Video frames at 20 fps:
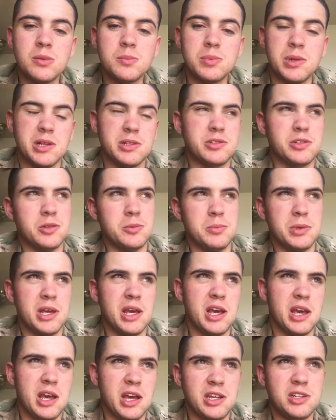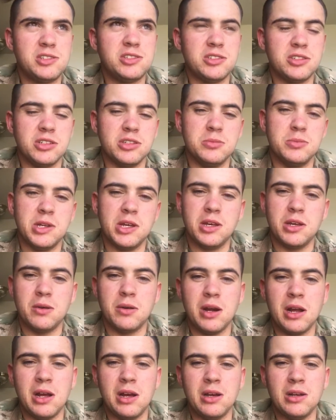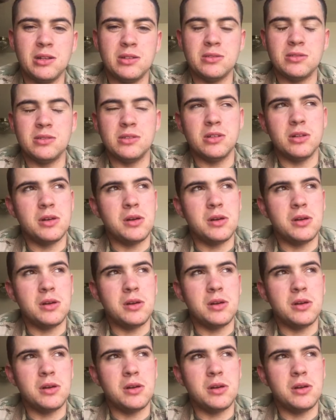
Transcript: Plus your BAH, so you'd be at around